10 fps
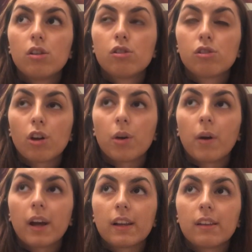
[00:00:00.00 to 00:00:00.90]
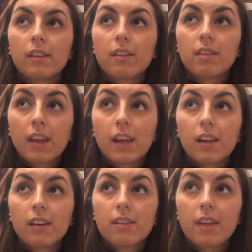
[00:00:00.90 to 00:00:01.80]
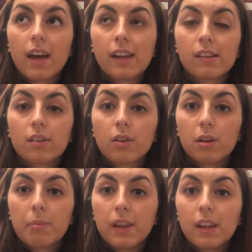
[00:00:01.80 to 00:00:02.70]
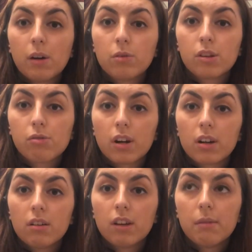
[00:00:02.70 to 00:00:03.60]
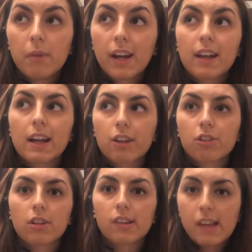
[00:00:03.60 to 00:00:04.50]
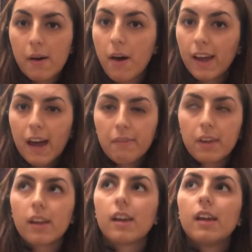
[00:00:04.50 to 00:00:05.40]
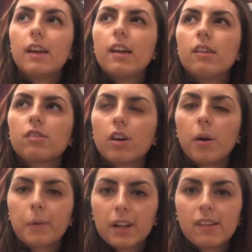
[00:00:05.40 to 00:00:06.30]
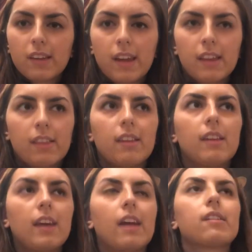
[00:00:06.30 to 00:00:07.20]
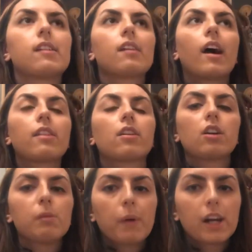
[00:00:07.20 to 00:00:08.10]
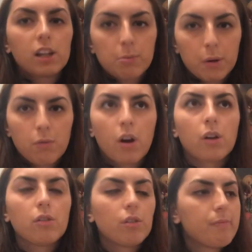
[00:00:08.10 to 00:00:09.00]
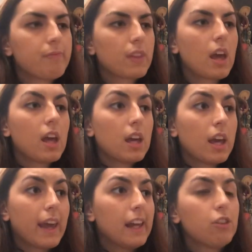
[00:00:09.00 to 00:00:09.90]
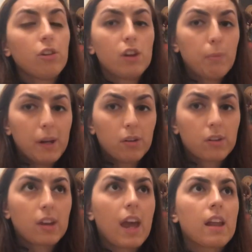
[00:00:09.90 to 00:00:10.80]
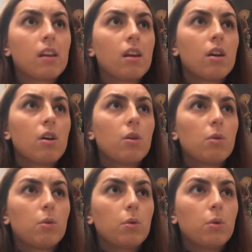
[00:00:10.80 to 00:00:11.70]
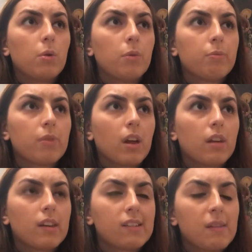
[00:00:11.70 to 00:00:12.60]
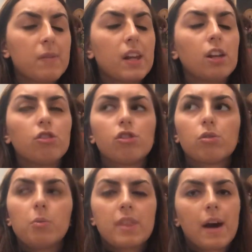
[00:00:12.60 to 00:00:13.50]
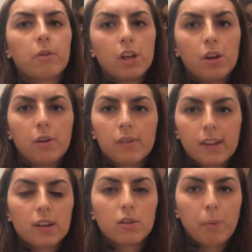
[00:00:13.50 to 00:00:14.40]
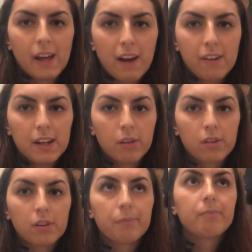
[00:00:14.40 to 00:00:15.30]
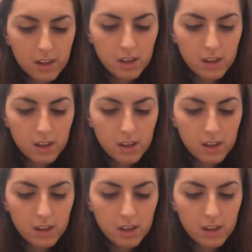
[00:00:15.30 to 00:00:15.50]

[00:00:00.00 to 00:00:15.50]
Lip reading: so I think that it's got to be the oldest record in my collection because now I have it. So I'm going to say yes, it's either Goodbye Yellow Brick Road, Hey Jude, The Beatles Again, or the 7-inch Without You single by Harry Nilsson.